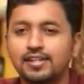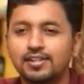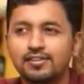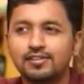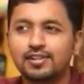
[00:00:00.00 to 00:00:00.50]

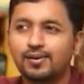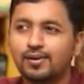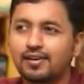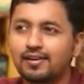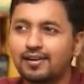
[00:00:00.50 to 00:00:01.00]
So it's
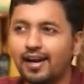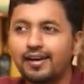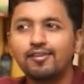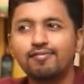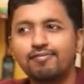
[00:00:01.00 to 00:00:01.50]

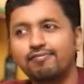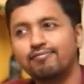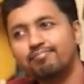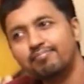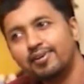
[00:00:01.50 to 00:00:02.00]
kind of
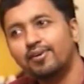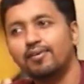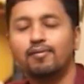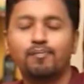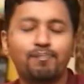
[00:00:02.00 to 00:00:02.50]
you
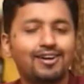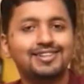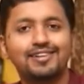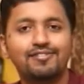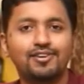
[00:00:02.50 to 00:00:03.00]
know
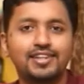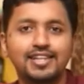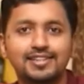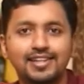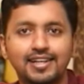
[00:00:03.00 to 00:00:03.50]
positive on
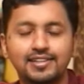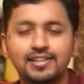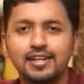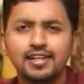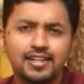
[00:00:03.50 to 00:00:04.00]
these things
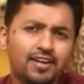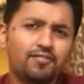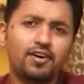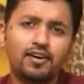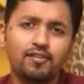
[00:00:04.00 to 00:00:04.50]
there
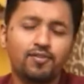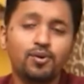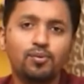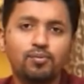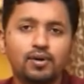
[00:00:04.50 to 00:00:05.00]
were a
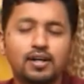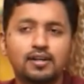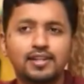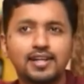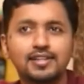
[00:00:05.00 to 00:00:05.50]
few
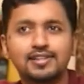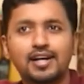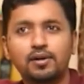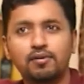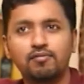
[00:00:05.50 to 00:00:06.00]
uh, things
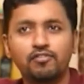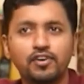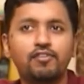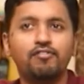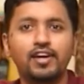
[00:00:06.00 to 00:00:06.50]
that
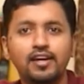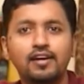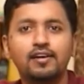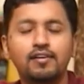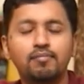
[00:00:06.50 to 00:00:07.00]
were
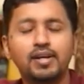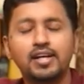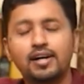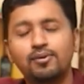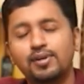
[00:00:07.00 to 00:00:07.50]
weighing me
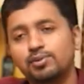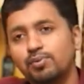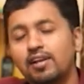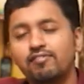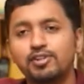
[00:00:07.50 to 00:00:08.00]
down as
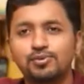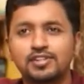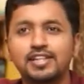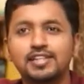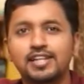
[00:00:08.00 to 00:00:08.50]
well which was
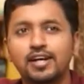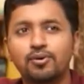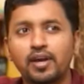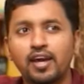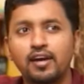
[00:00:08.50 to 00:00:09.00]
things like
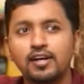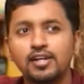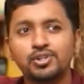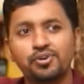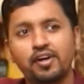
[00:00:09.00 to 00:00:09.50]
okay
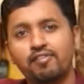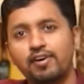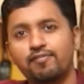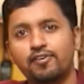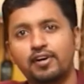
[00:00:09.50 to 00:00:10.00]
should i
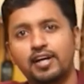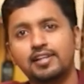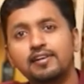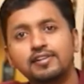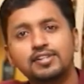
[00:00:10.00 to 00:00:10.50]
wait for
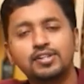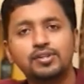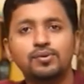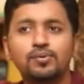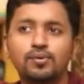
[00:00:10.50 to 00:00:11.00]
another
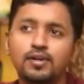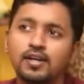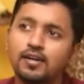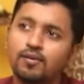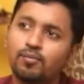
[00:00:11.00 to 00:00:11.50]
institute
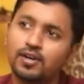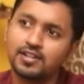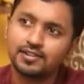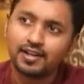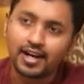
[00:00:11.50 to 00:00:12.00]
what
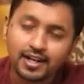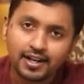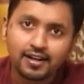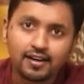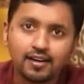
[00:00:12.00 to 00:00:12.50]
is the right
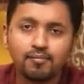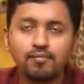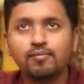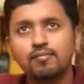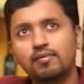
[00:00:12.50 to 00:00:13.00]
time
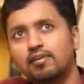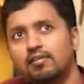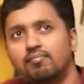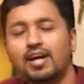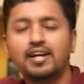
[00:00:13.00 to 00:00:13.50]

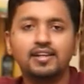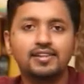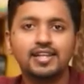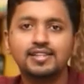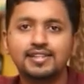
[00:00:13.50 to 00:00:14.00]
uh, and
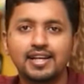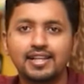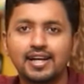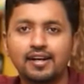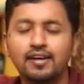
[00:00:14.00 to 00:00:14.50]
and things like
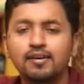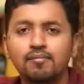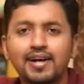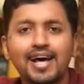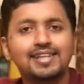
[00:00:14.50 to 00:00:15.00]
that
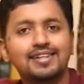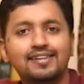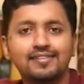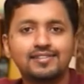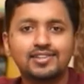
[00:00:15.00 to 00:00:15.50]
but as it
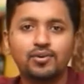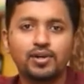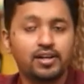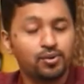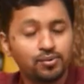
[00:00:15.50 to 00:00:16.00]
turns
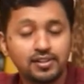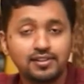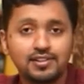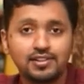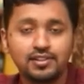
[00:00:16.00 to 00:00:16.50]
out i took the
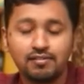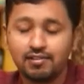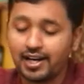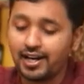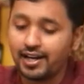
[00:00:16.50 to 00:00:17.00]
decision
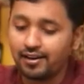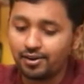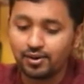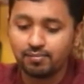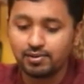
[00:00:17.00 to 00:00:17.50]
i
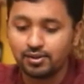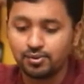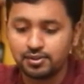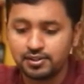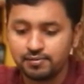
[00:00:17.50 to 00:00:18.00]
took up the
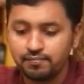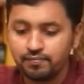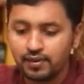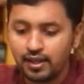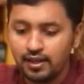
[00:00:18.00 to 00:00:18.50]
course
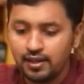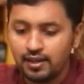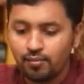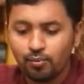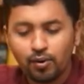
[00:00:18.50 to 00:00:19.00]

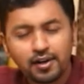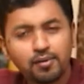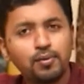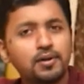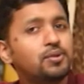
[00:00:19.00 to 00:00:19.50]
what
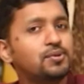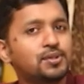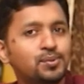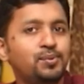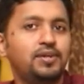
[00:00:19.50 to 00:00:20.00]
were those
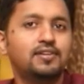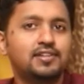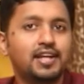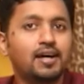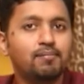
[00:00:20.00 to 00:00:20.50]
two
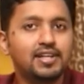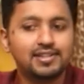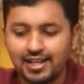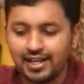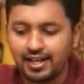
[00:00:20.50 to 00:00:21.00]
years in
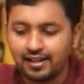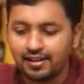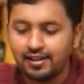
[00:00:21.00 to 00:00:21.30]
ibs like